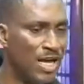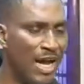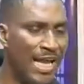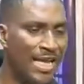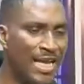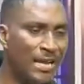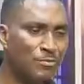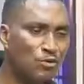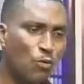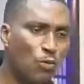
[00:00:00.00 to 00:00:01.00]
I
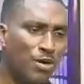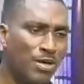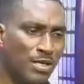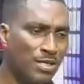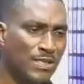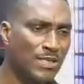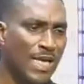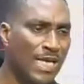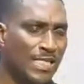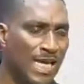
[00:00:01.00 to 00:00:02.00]
came to Warri
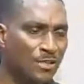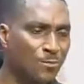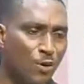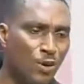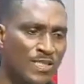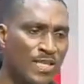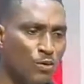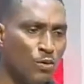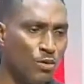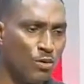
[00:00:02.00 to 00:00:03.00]
ten years plus
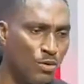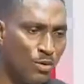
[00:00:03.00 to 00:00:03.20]
ago